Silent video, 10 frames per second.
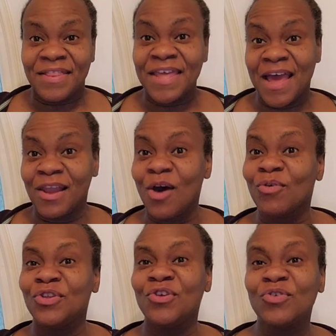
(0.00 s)
They
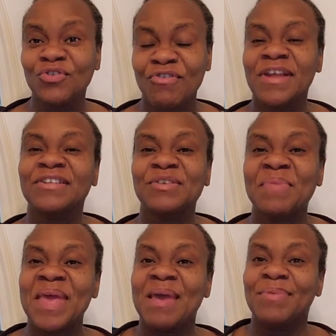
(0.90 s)
allow nutrients to
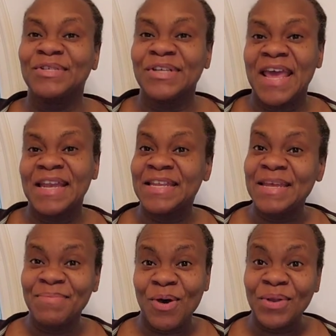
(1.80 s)
be able to get
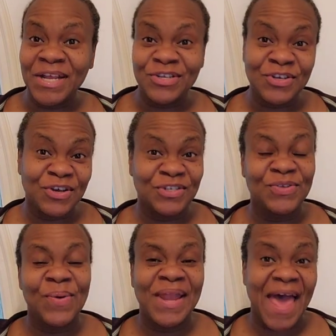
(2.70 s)
deep down into your
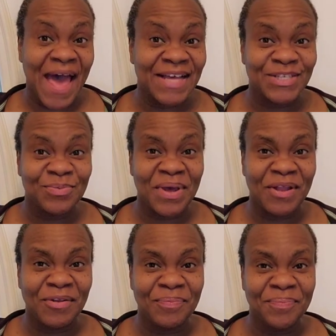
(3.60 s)
soil as
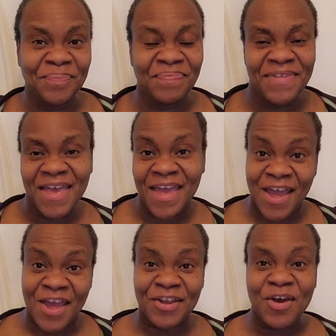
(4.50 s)
well.
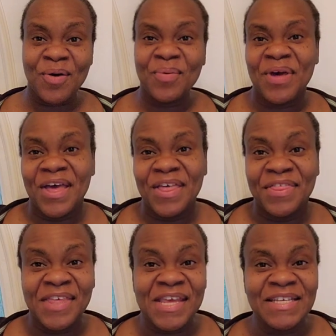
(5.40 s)
Now,
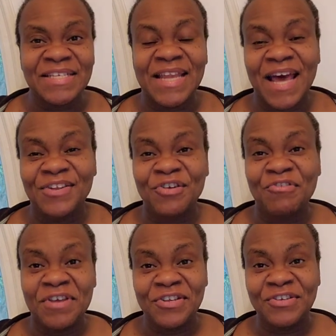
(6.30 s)
these latter
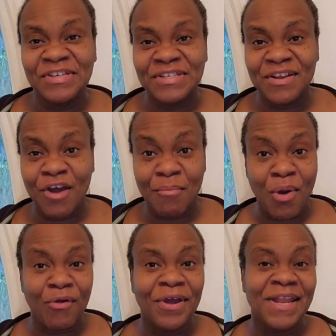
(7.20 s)
creatures that are
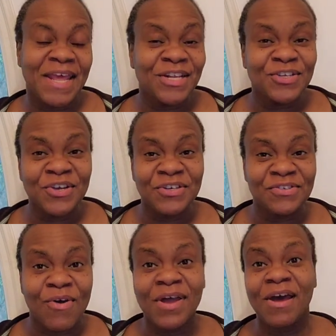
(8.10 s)
burrowing into your
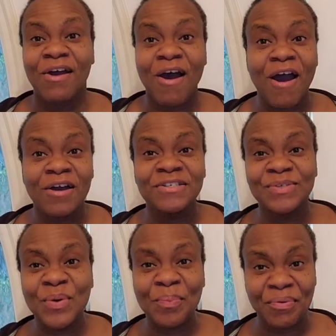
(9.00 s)
soil are
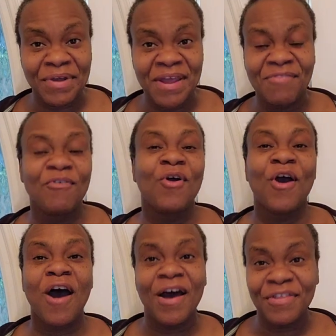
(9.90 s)
also prey for
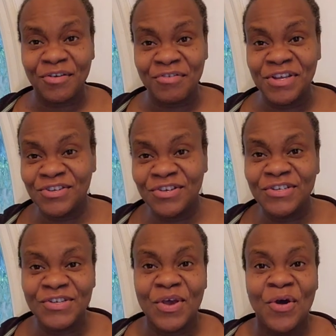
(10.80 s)
other
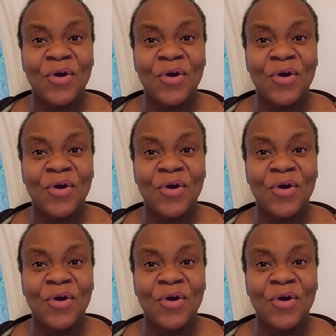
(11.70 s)
creatures